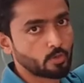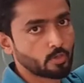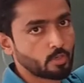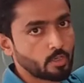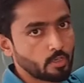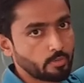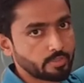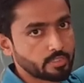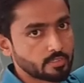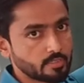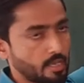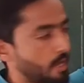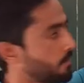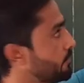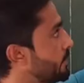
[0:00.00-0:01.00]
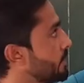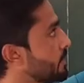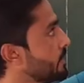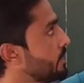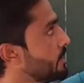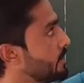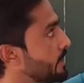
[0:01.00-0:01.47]
fruit, which is
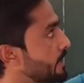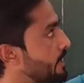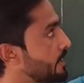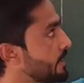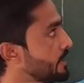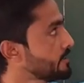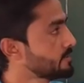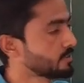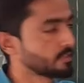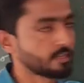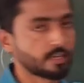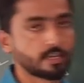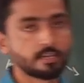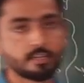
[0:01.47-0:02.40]
having indehiscent